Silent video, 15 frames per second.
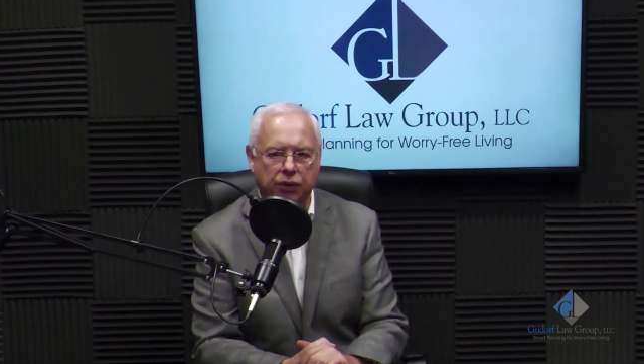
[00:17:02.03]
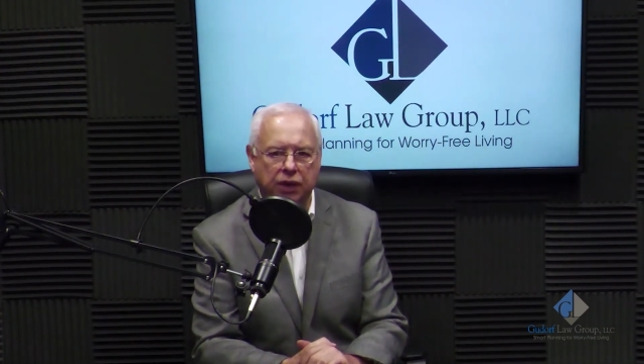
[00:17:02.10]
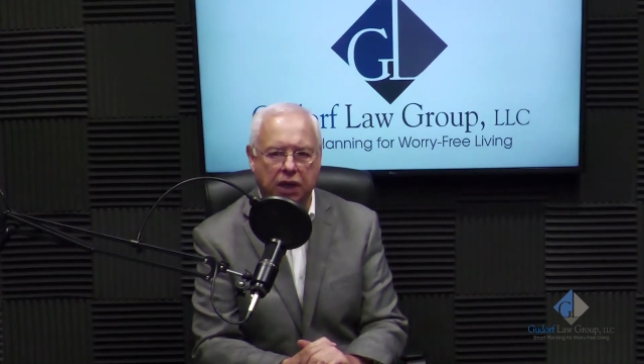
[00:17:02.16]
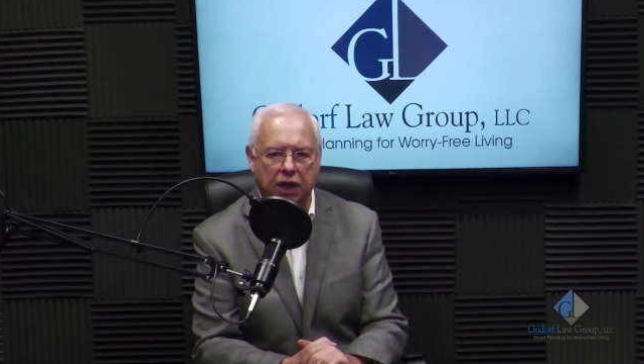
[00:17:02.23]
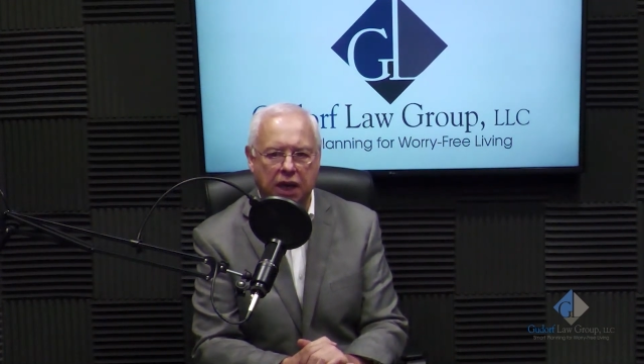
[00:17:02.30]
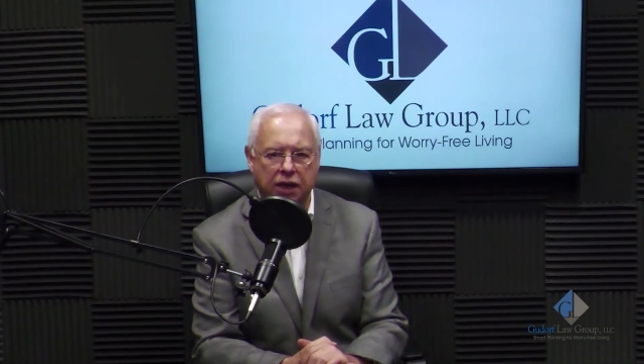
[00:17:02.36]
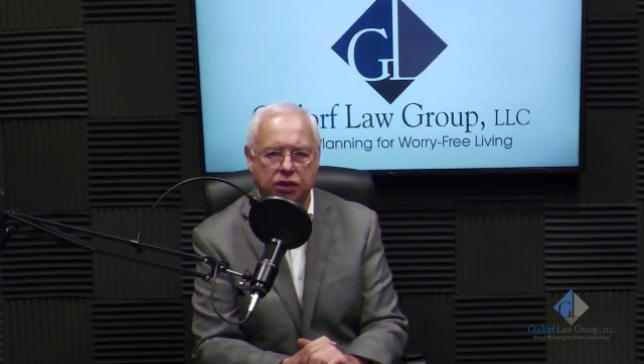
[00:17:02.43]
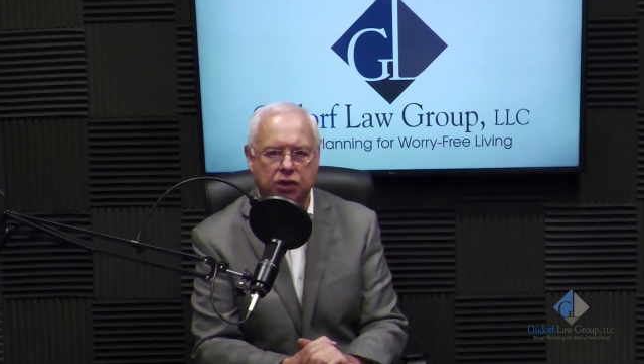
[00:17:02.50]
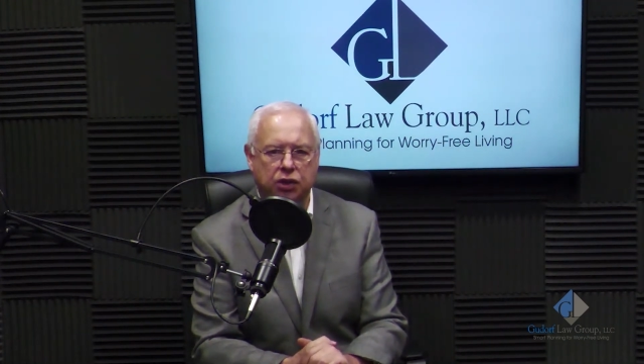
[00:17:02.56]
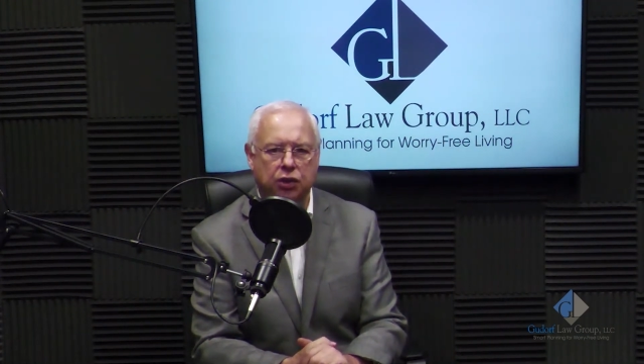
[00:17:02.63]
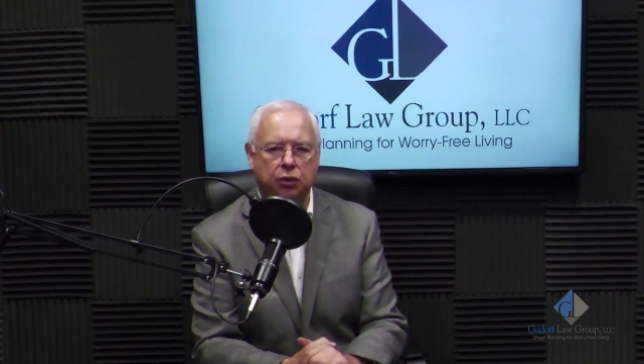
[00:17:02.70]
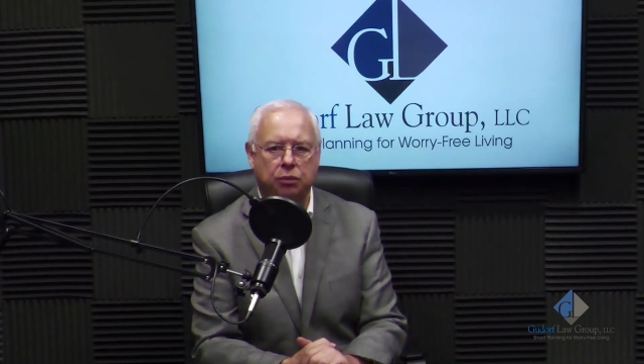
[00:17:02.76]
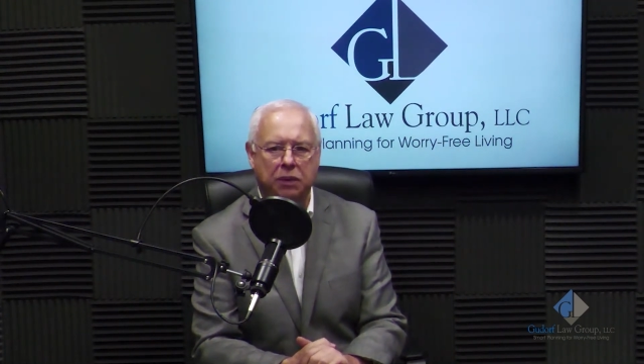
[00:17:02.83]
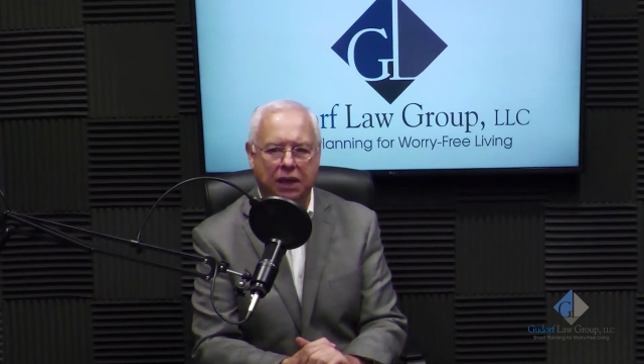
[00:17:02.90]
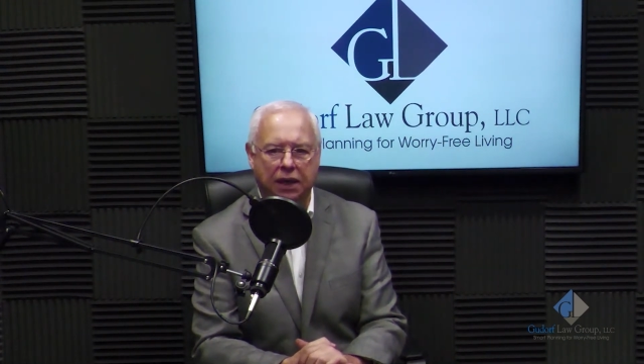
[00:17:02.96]
the next
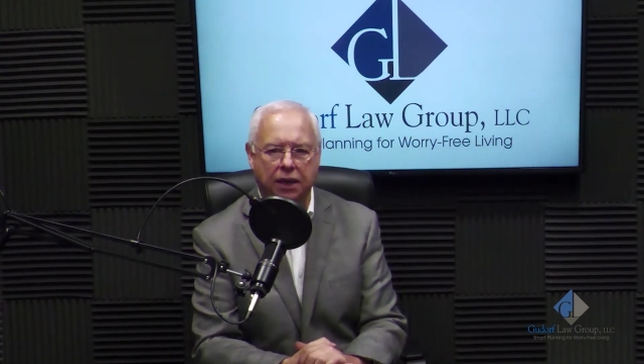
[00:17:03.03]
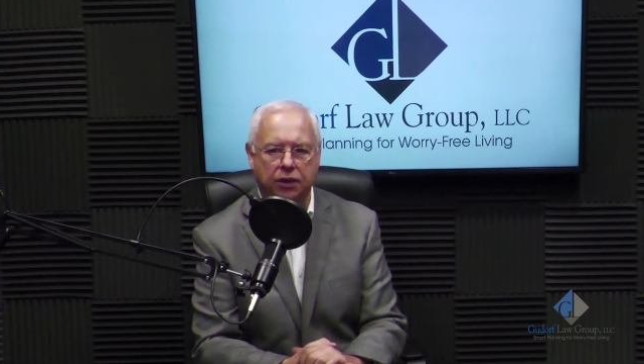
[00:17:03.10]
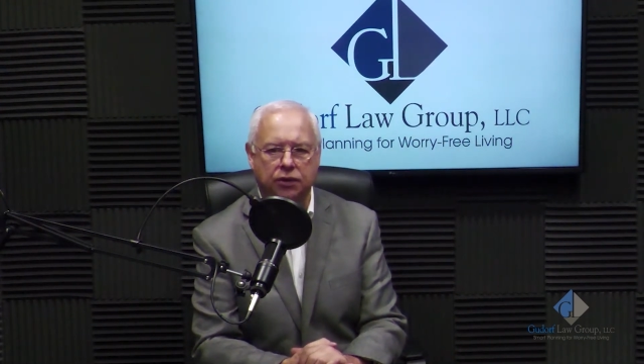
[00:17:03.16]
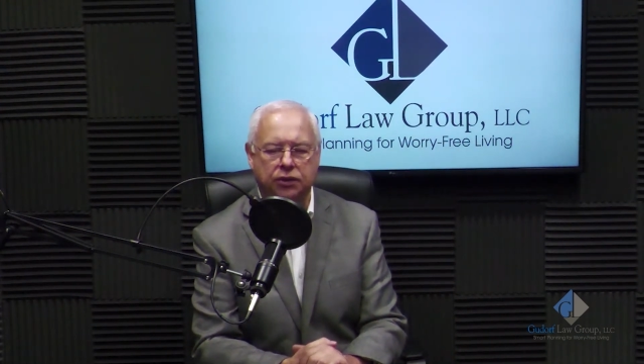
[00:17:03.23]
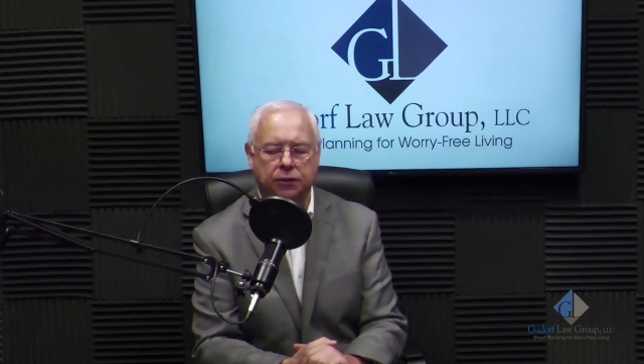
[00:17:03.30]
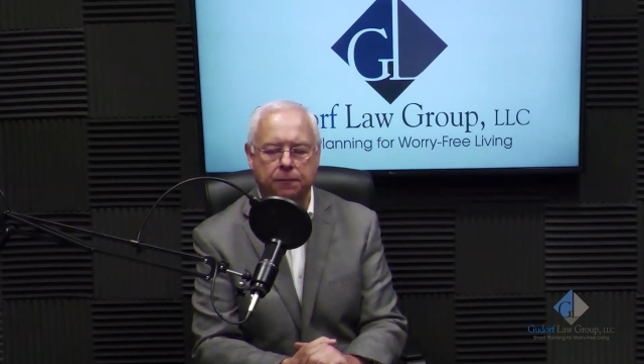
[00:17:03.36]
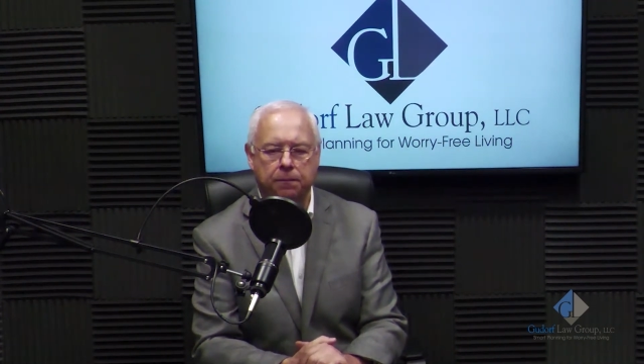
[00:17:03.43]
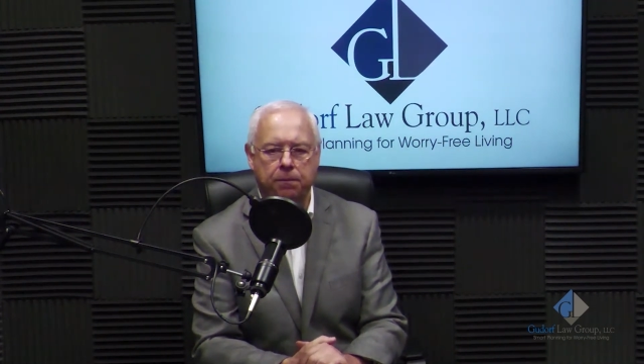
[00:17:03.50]
two meetings.